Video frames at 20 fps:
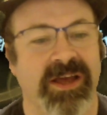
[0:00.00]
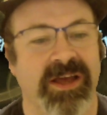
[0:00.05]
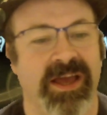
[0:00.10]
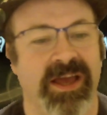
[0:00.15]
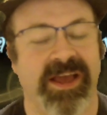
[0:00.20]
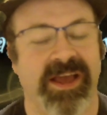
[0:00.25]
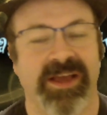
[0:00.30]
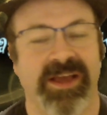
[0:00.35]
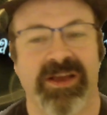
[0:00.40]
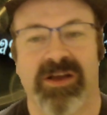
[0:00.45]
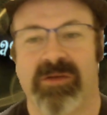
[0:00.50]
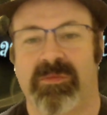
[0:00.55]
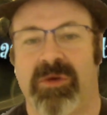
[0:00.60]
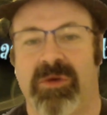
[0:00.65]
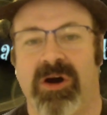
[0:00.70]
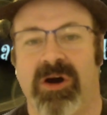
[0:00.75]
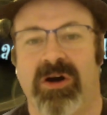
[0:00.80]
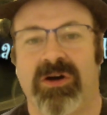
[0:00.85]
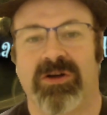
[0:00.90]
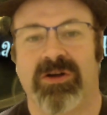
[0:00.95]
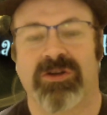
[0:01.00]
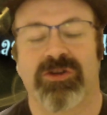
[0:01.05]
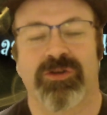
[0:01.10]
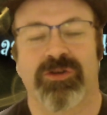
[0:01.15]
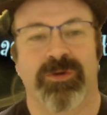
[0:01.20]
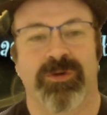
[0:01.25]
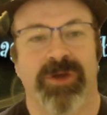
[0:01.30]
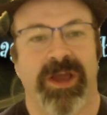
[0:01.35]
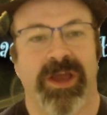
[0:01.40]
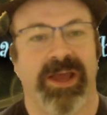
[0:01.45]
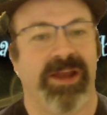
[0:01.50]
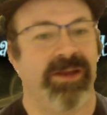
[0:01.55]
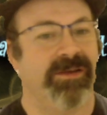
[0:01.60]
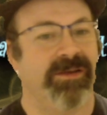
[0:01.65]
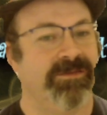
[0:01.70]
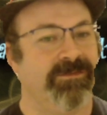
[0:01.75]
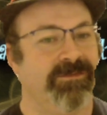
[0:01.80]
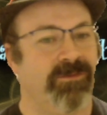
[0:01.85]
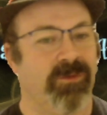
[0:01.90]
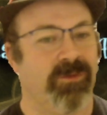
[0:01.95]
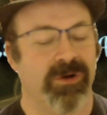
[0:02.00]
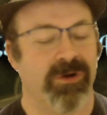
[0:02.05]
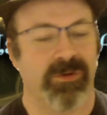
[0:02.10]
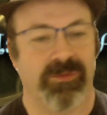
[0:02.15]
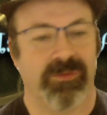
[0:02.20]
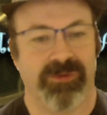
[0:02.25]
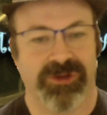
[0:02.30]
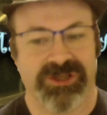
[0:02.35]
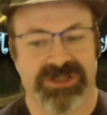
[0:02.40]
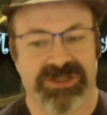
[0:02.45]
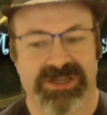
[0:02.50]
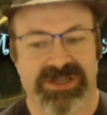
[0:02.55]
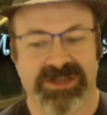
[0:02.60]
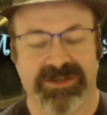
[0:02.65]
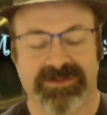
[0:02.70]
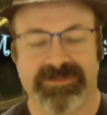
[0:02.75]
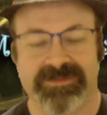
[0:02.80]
a cabal created for a reason.